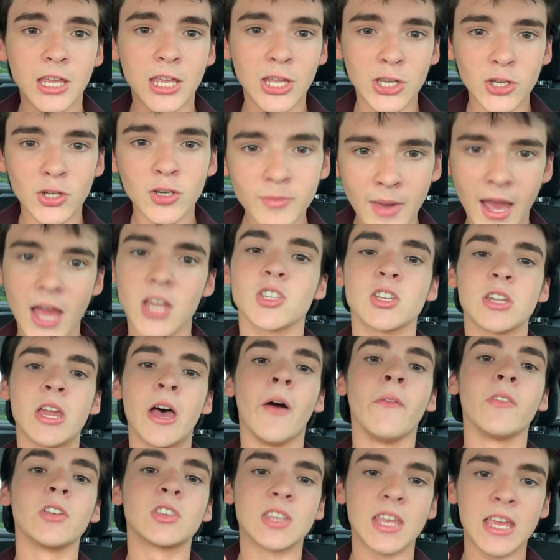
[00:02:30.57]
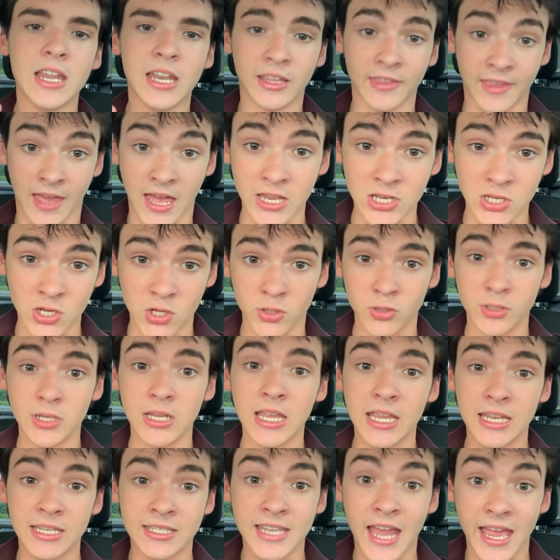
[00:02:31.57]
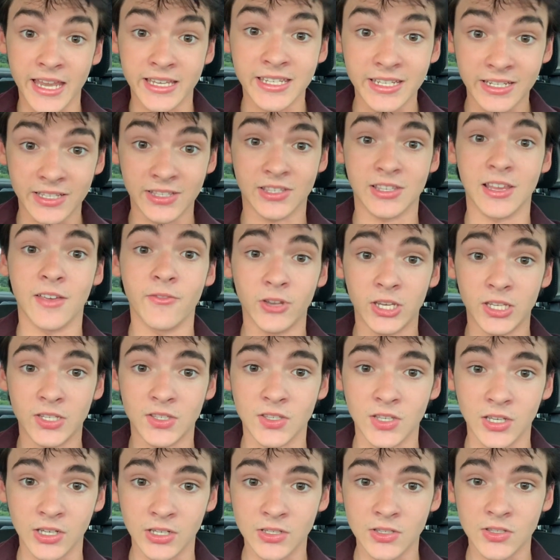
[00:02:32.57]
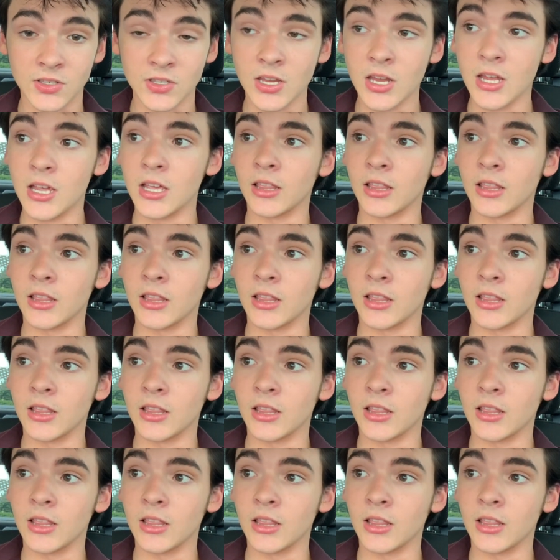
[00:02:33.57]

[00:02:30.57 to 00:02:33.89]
Can you imagine Elvis hitting that note in 1976?